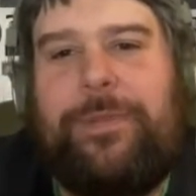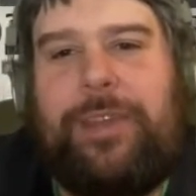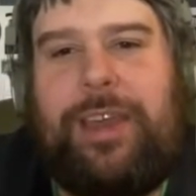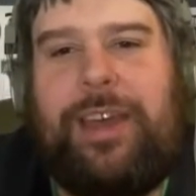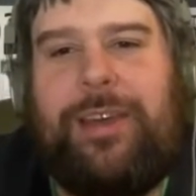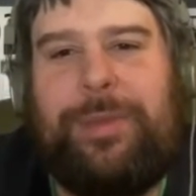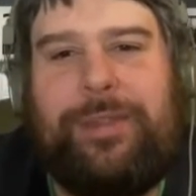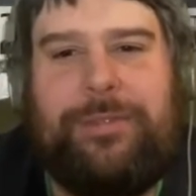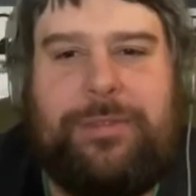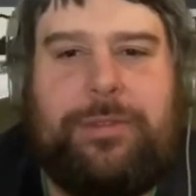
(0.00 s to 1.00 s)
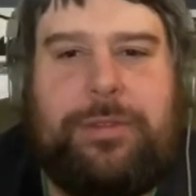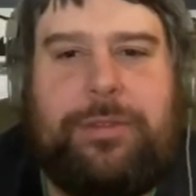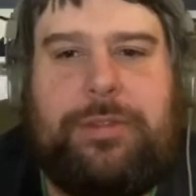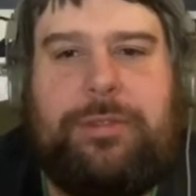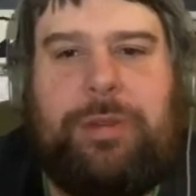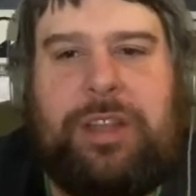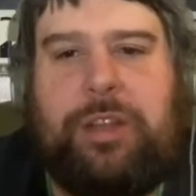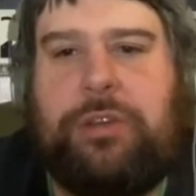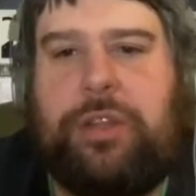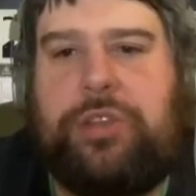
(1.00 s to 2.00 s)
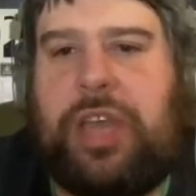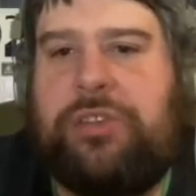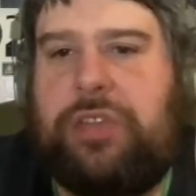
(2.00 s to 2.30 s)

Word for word: Yeah, I mean, when you look at Chesney